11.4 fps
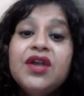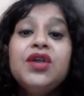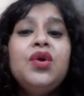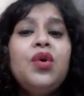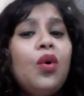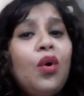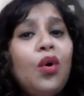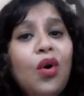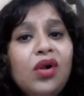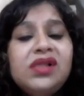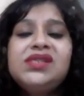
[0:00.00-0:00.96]
you
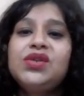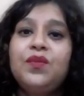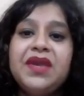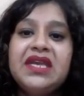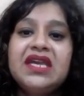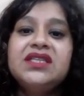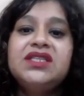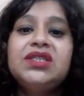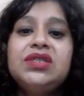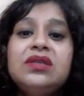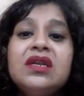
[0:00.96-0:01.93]
also
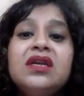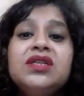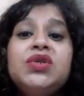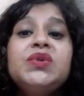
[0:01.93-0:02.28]
begin to